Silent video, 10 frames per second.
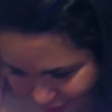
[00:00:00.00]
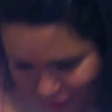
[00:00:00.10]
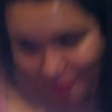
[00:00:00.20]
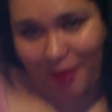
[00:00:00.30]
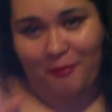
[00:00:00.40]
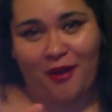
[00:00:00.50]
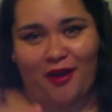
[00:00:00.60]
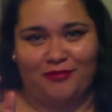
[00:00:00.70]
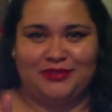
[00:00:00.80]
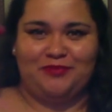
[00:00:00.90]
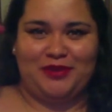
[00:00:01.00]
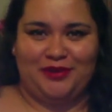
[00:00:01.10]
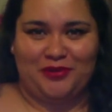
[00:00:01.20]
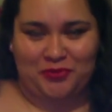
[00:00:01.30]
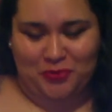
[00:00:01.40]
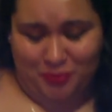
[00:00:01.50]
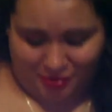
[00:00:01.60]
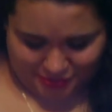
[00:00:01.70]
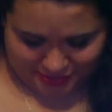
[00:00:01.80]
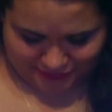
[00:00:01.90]
Or my mom, depending on who
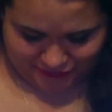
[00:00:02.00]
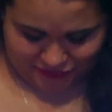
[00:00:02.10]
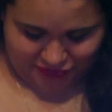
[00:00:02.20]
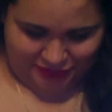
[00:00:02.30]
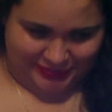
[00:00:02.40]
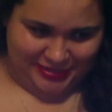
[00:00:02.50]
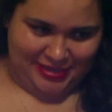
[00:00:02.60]
wants it first.